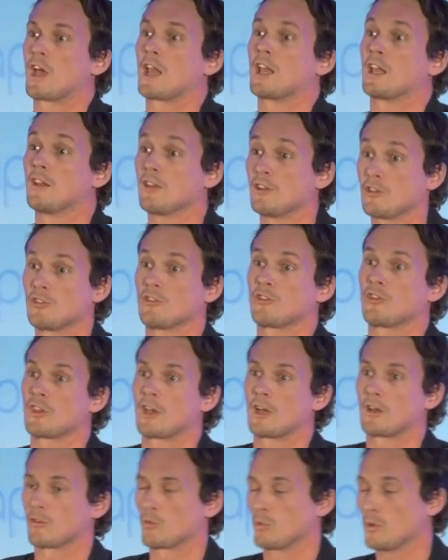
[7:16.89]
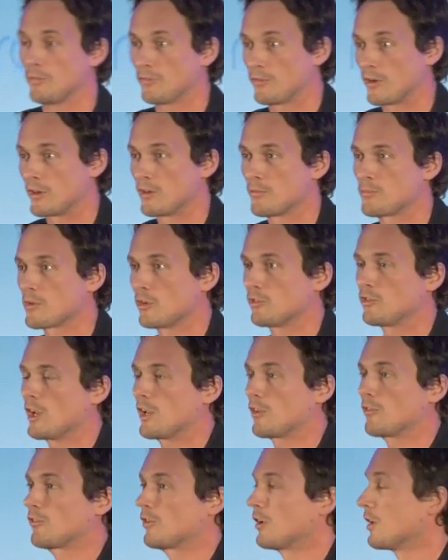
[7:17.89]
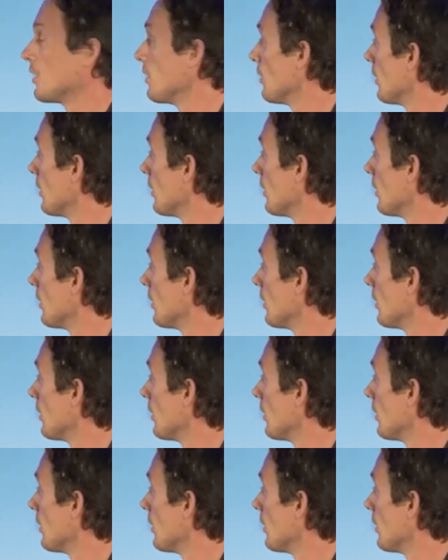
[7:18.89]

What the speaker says: And in addition to that, we fund projects to